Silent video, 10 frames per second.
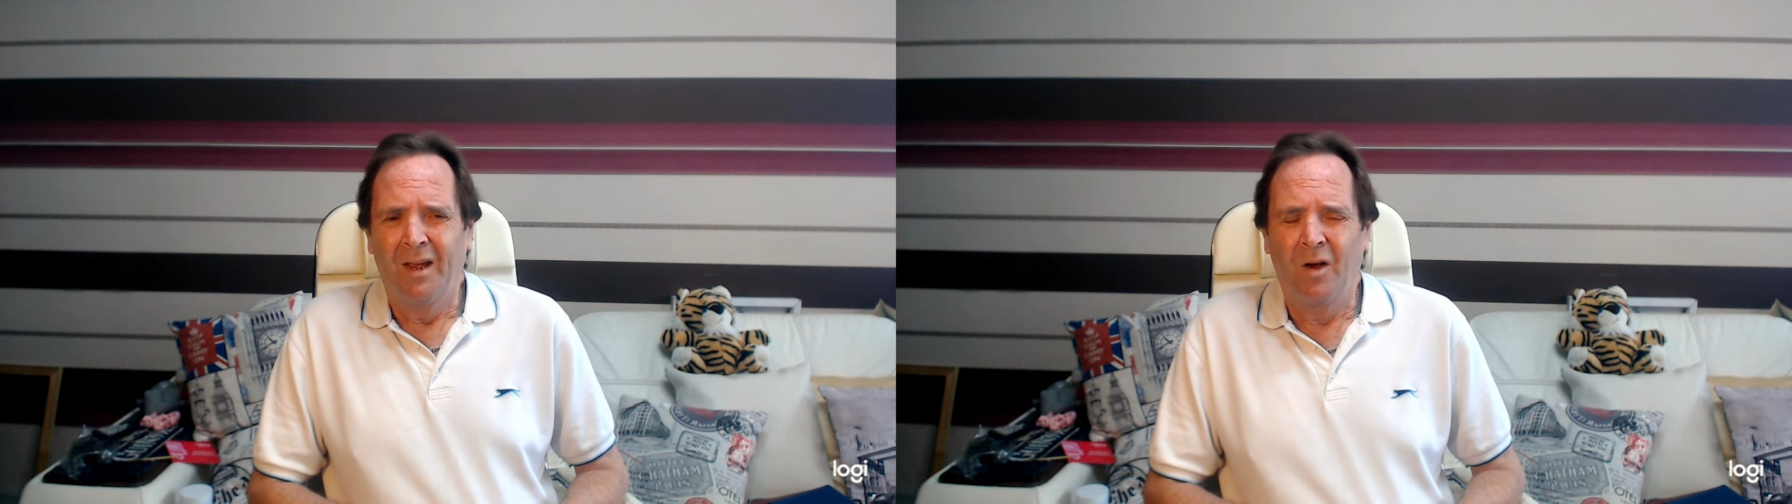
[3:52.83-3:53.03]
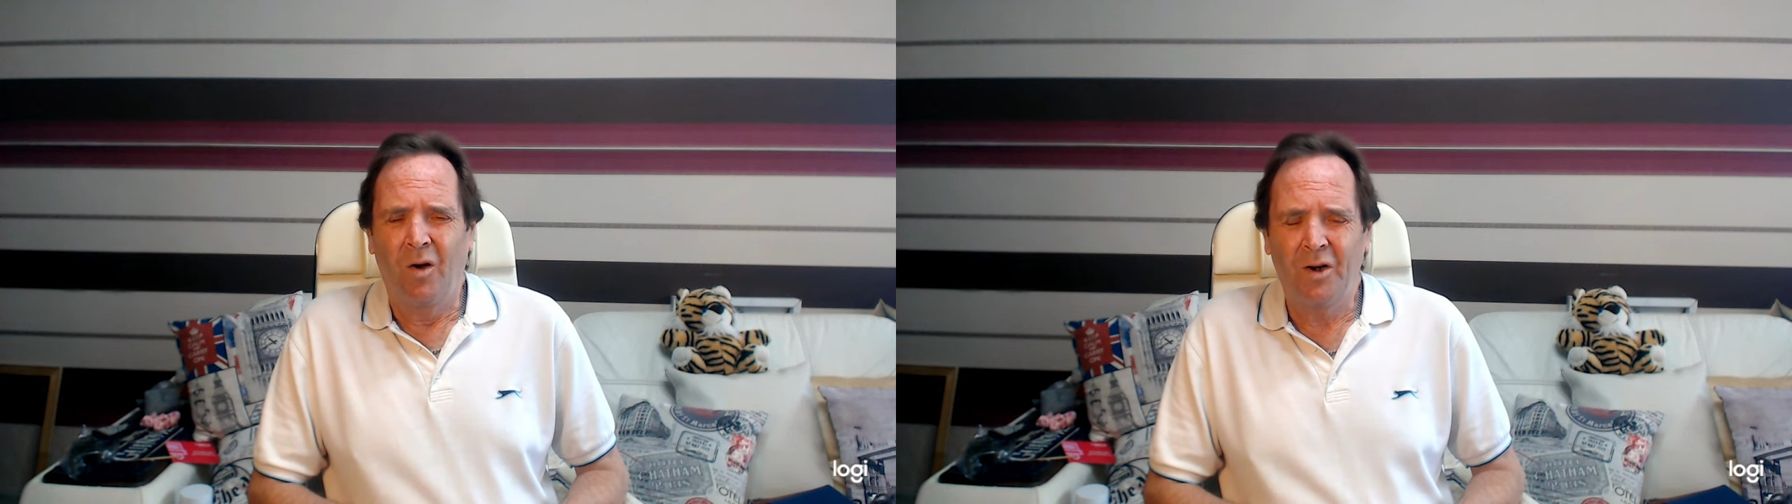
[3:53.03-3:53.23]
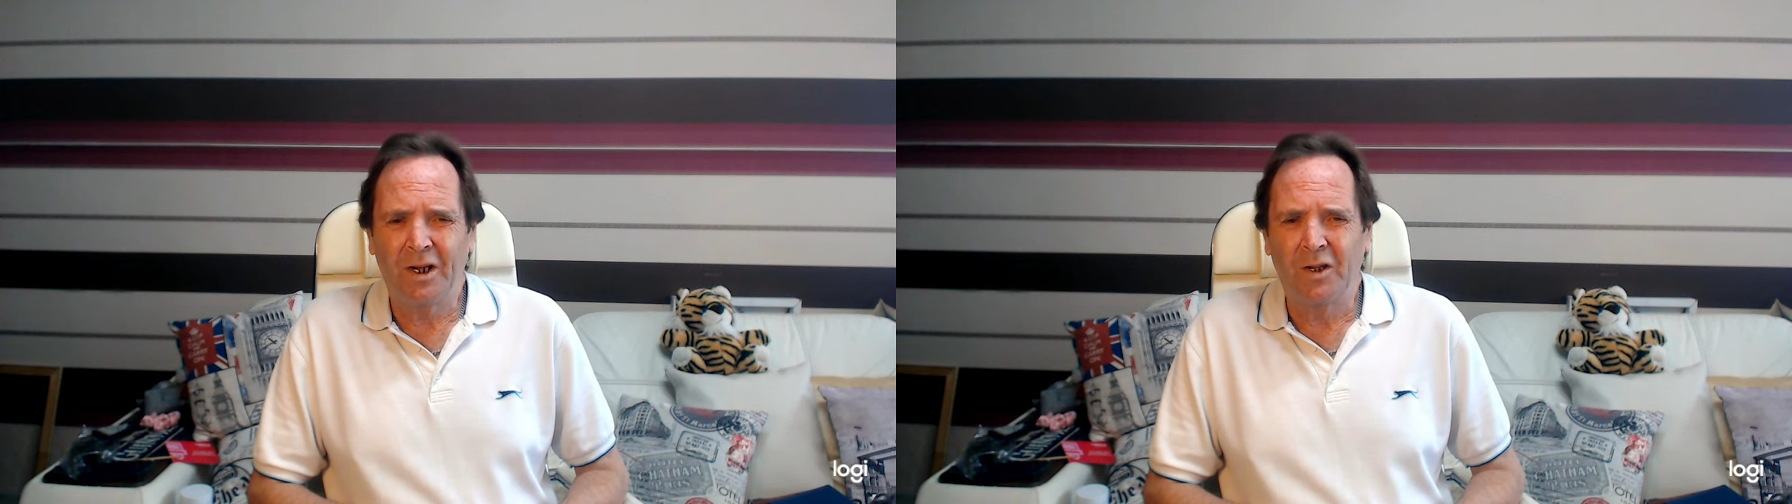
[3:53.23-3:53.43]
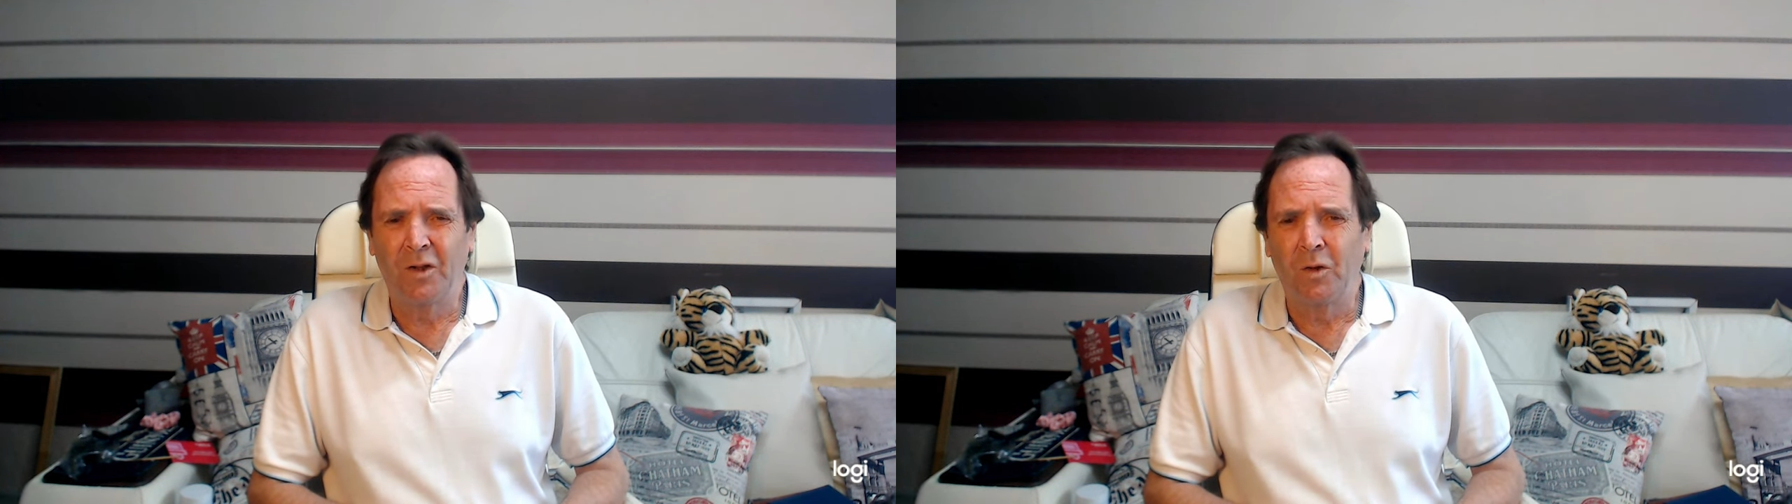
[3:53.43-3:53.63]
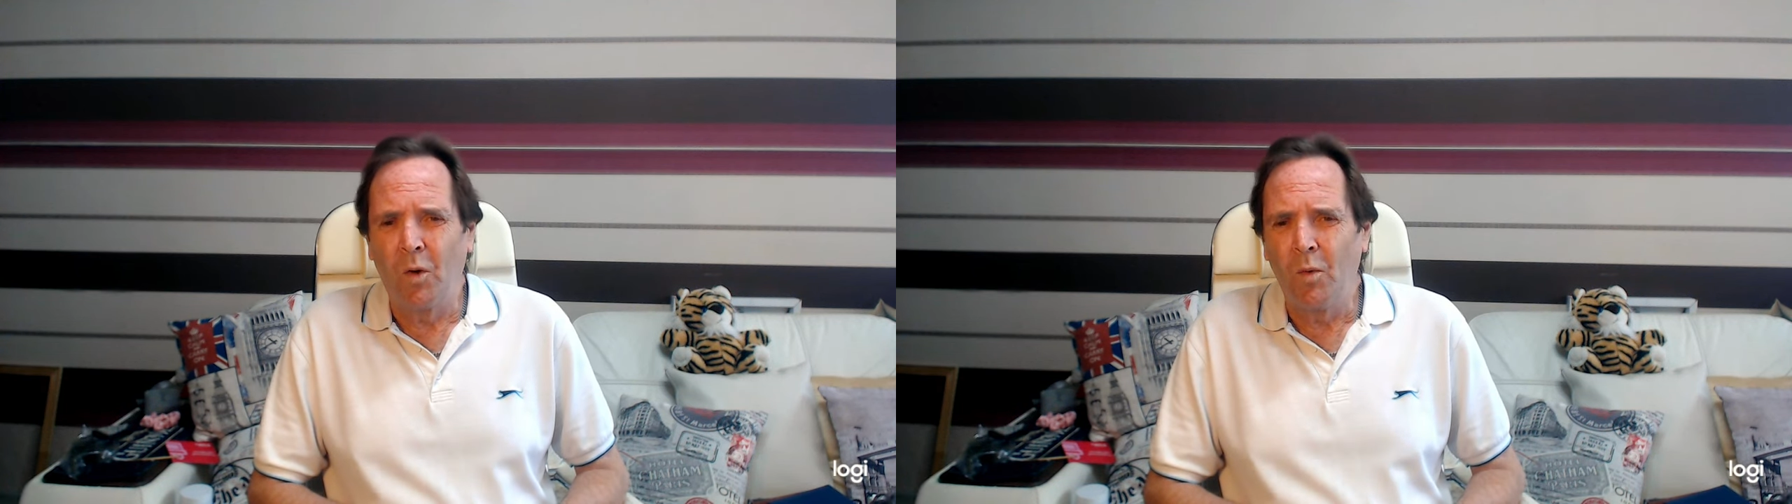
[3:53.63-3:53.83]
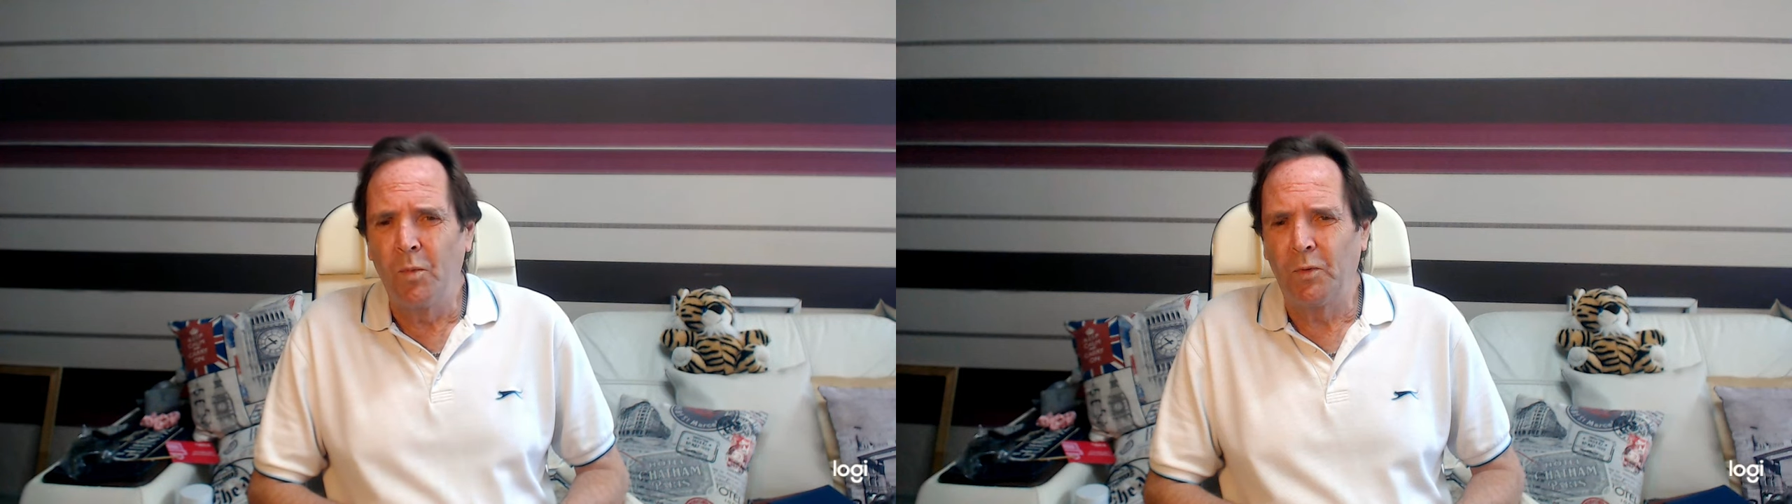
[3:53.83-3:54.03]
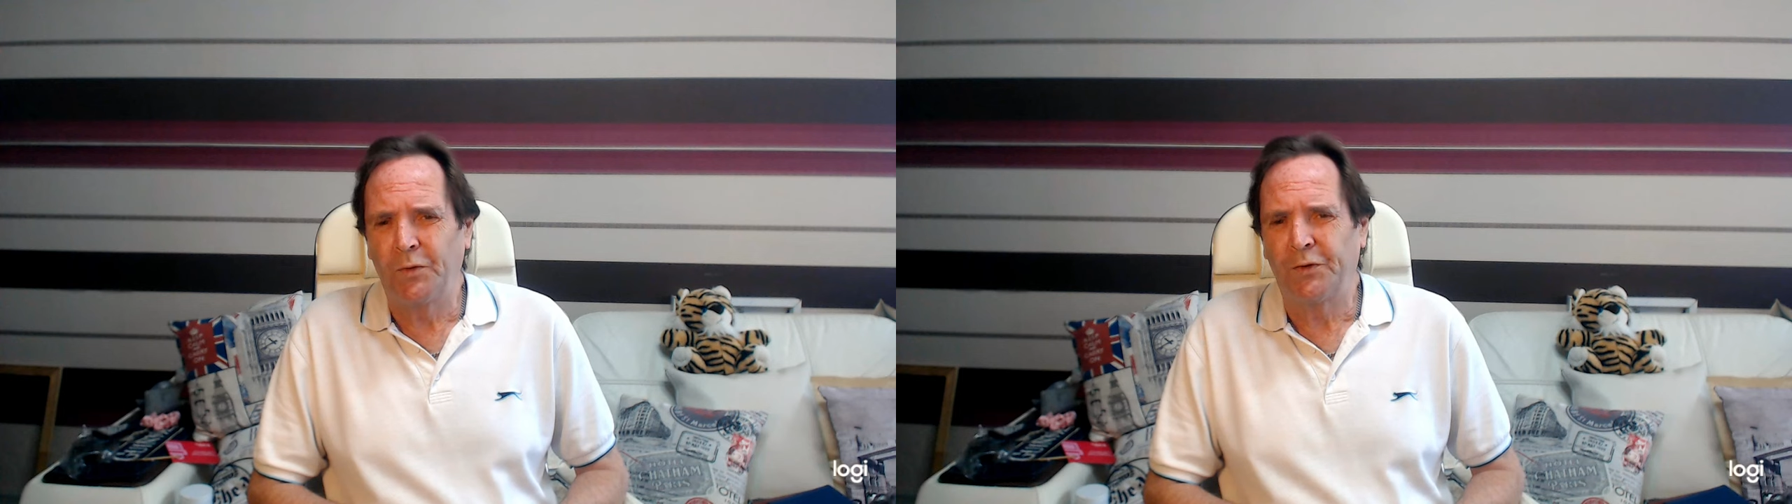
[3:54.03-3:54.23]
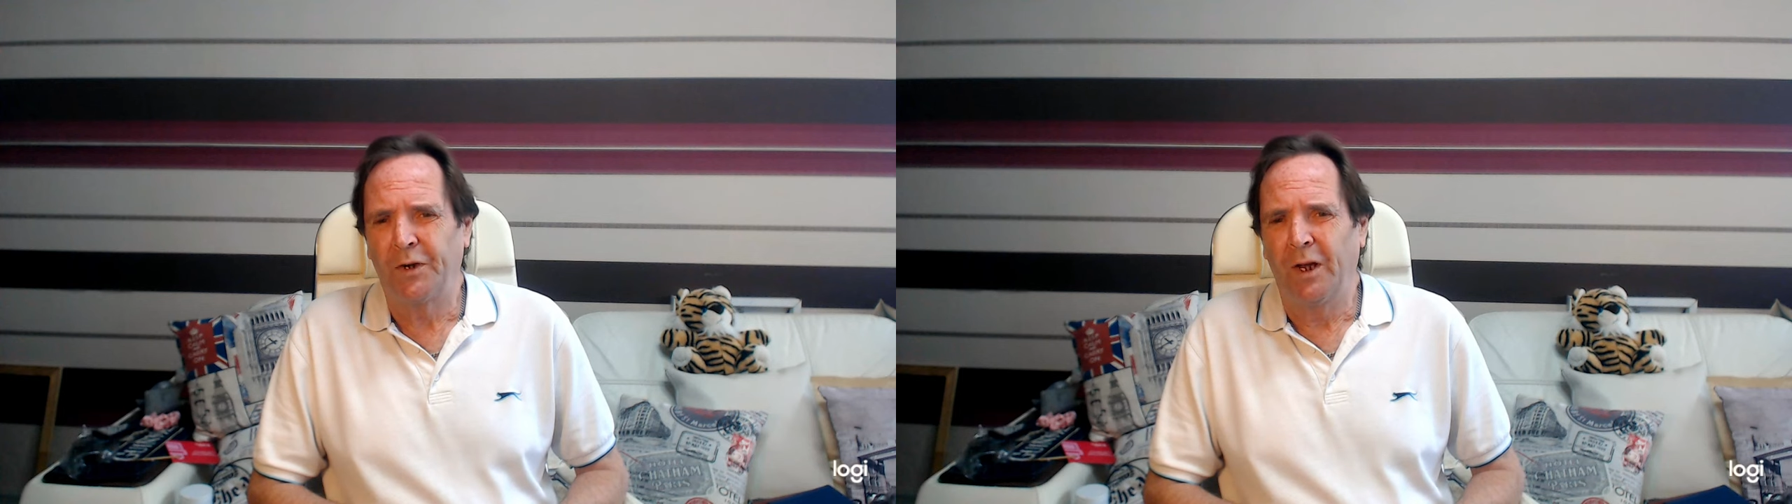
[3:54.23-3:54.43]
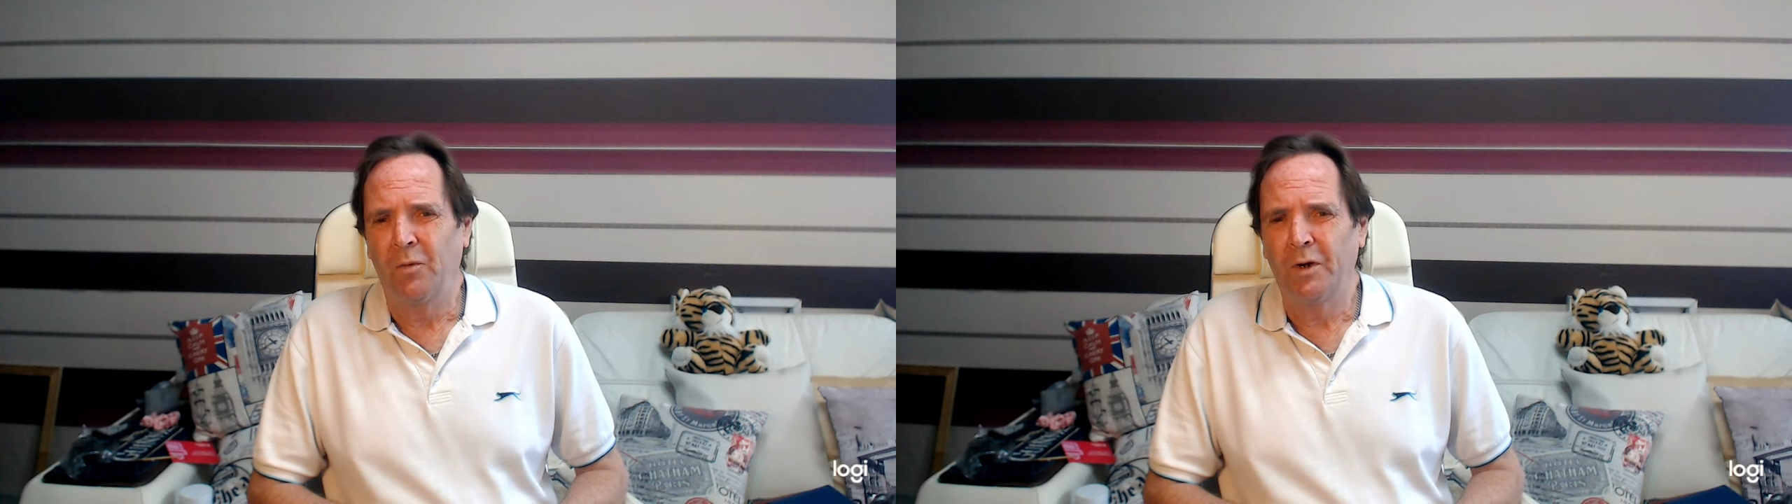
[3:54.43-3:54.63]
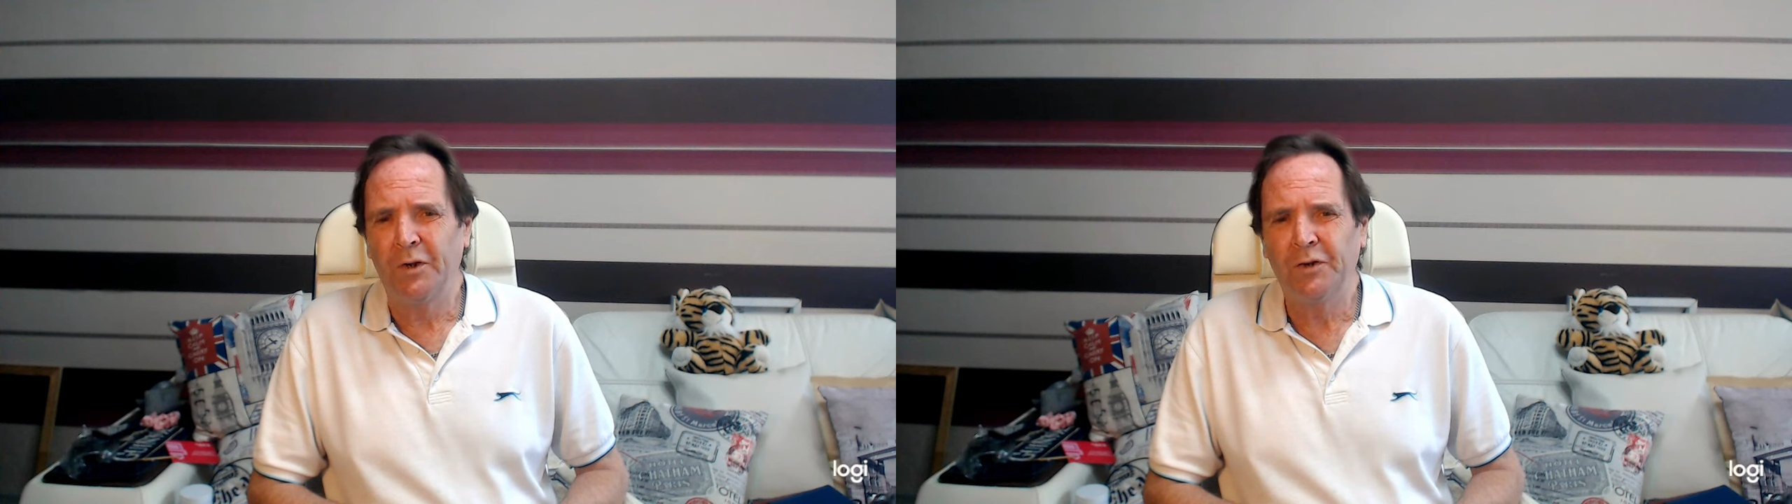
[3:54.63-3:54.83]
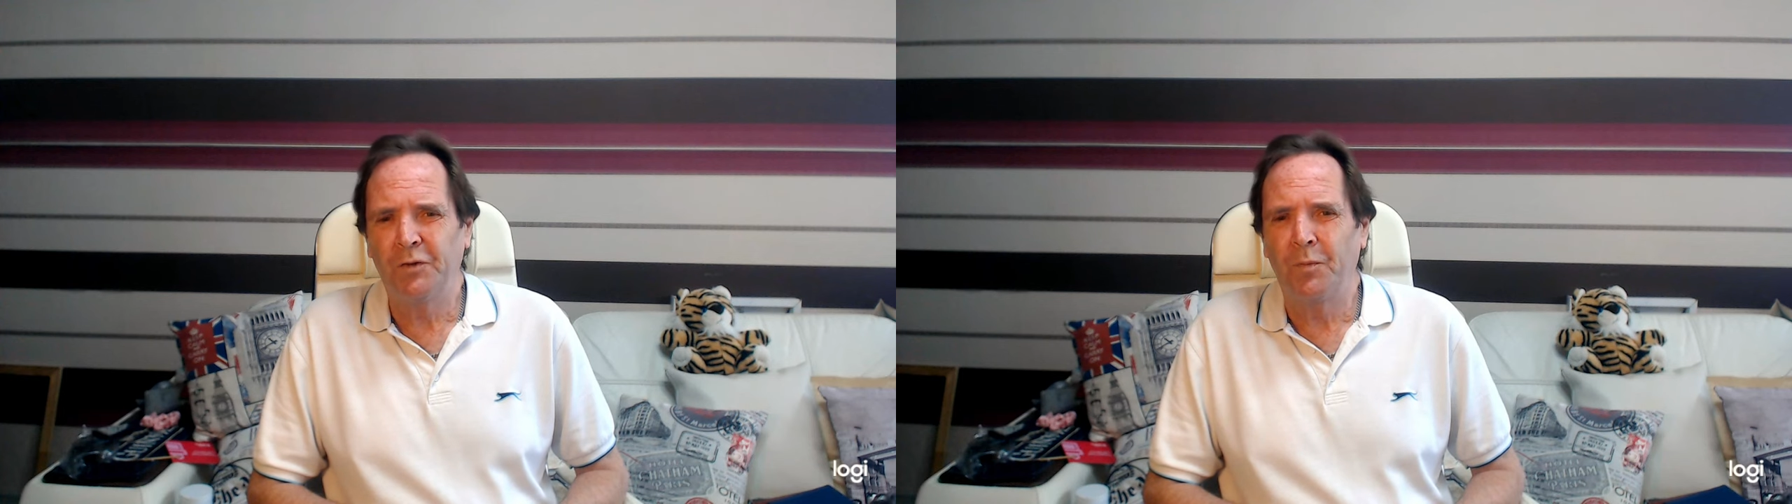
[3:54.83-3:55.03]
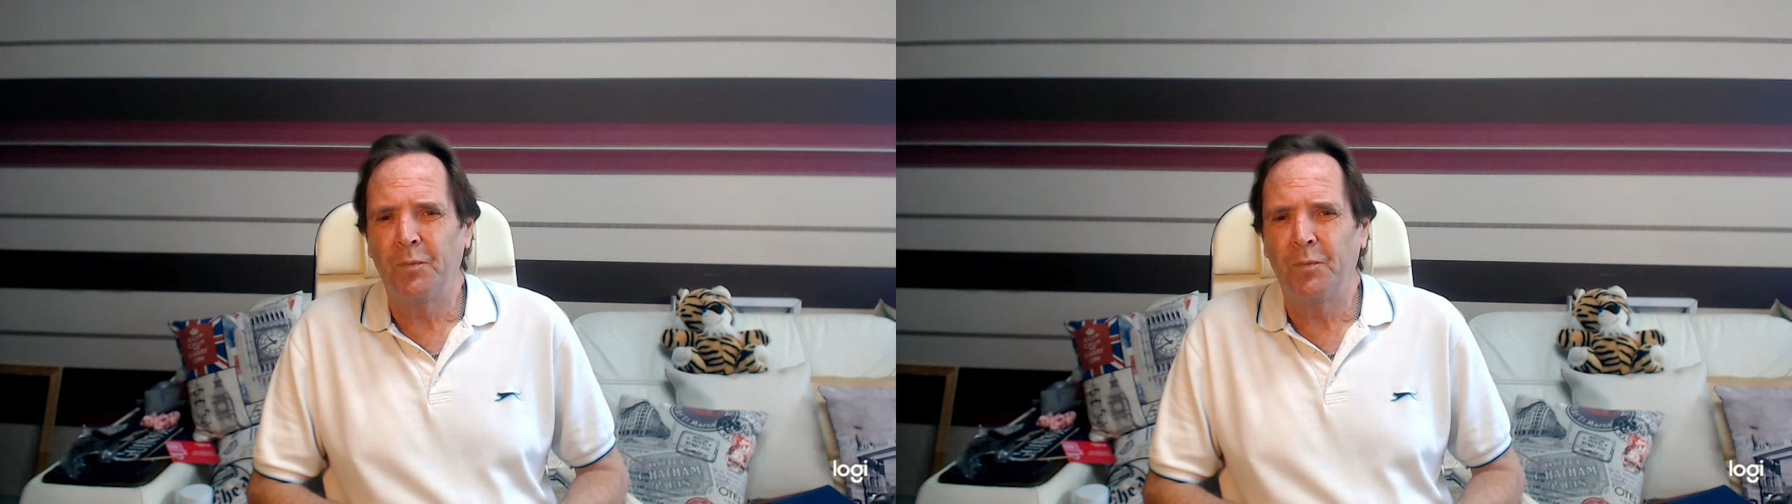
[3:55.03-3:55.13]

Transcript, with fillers: on a global scale, Russia's